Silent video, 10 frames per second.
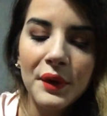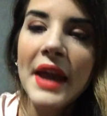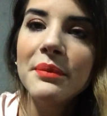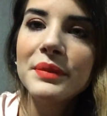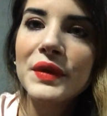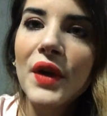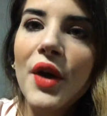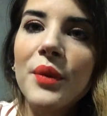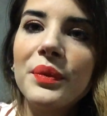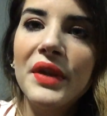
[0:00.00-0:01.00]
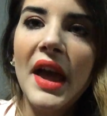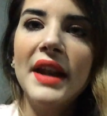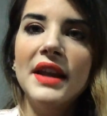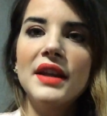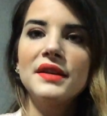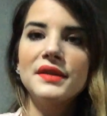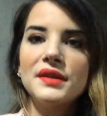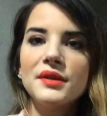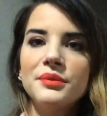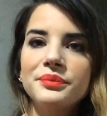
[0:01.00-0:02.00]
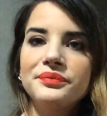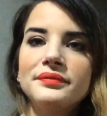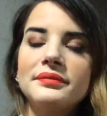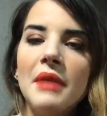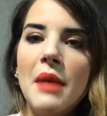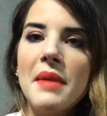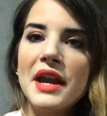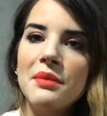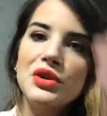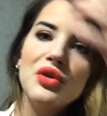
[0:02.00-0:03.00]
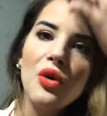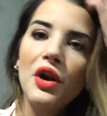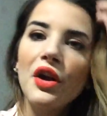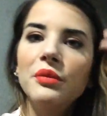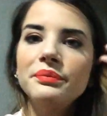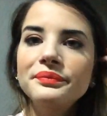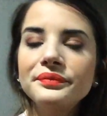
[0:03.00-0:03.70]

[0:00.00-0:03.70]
Okay, so that is my makeup tutorial.